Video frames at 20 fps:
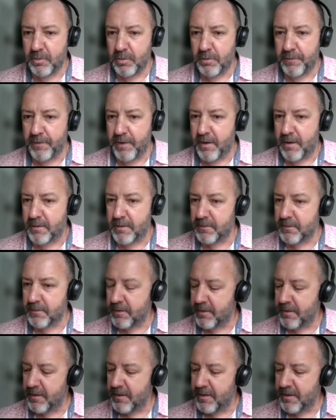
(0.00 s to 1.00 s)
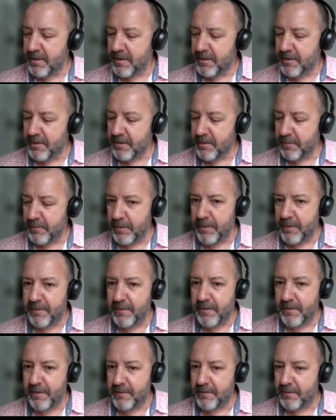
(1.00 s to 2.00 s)
all of our
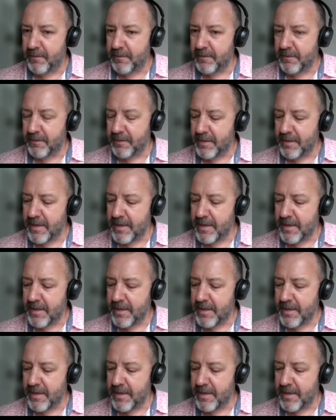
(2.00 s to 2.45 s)
communities,